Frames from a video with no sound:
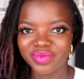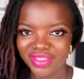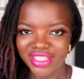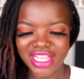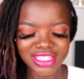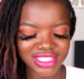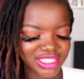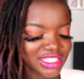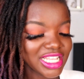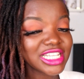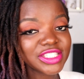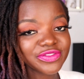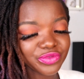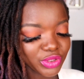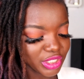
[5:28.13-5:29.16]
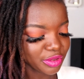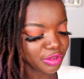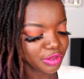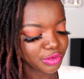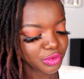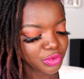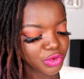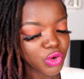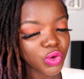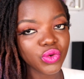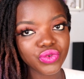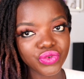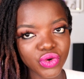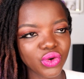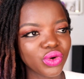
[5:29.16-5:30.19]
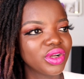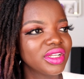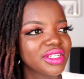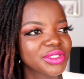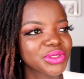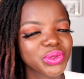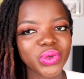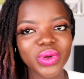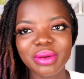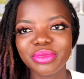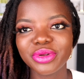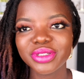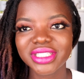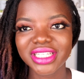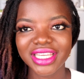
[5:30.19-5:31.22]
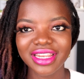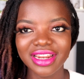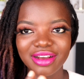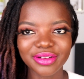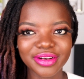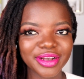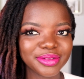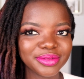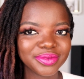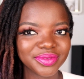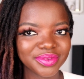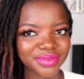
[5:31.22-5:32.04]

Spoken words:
that's for the whole 4. So I'm going to take it out now.